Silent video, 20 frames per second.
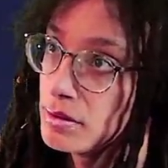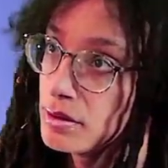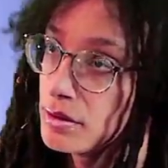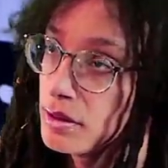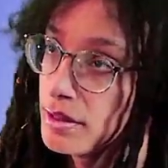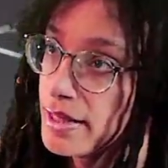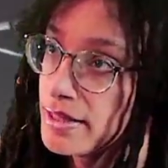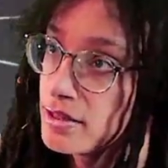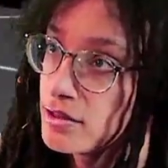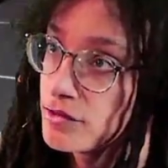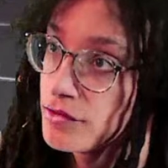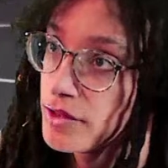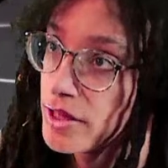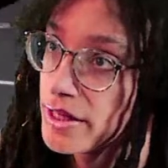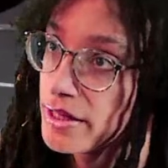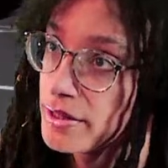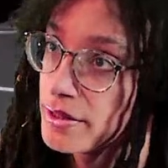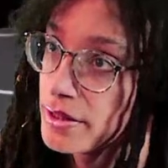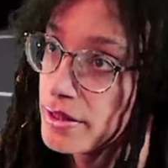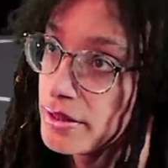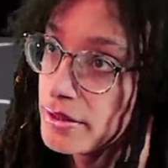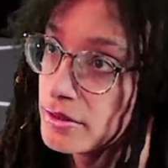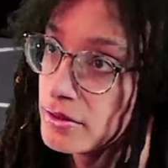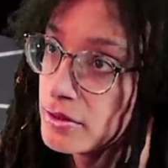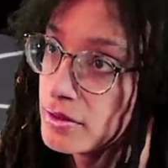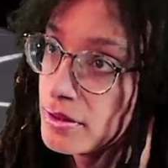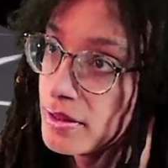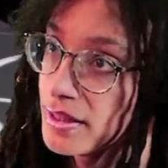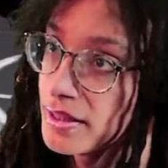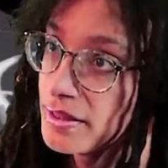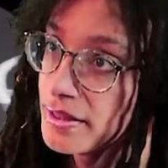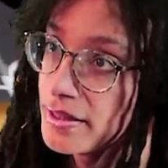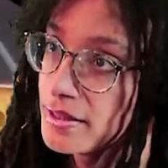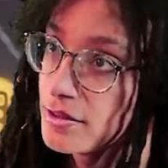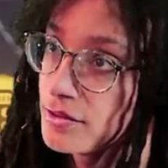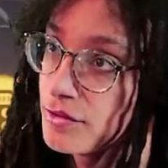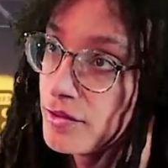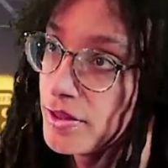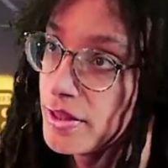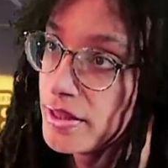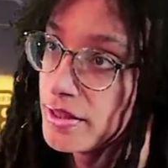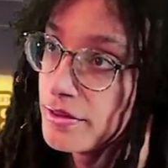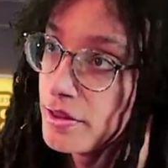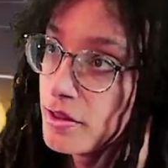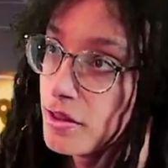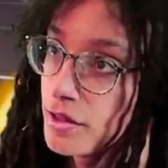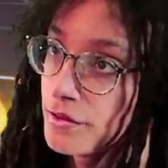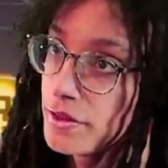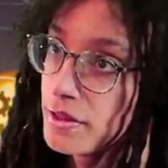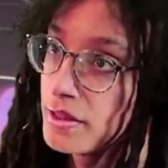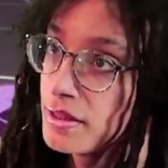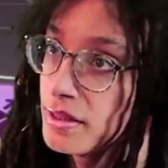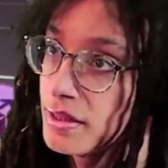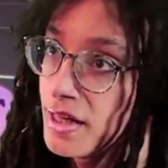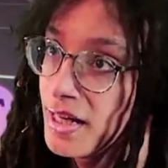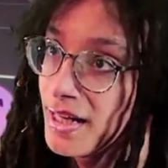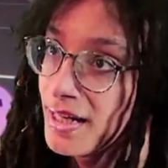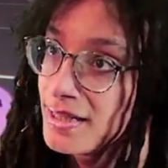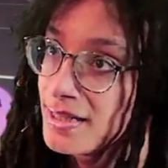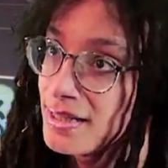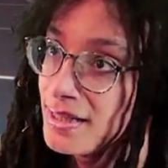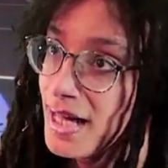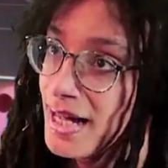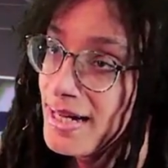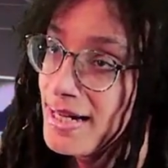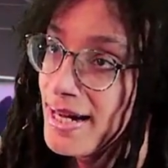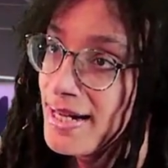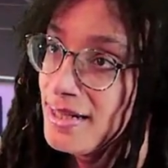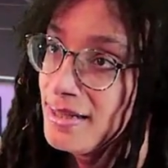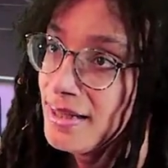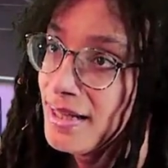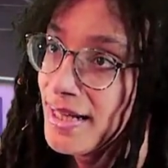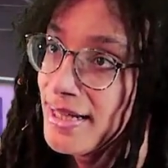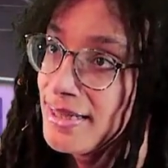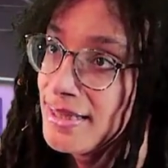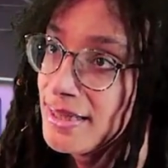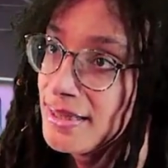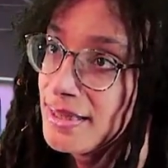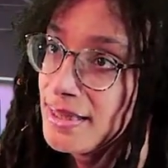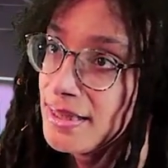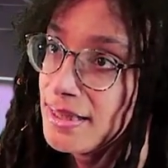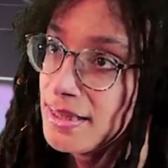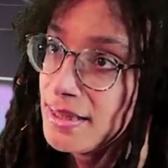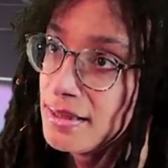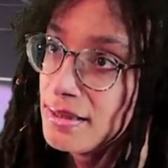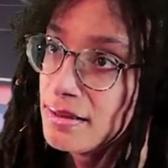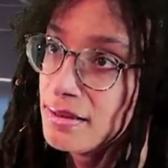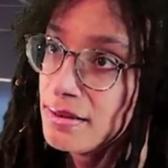lens flare though. That lens flare on the, because I kind of like that the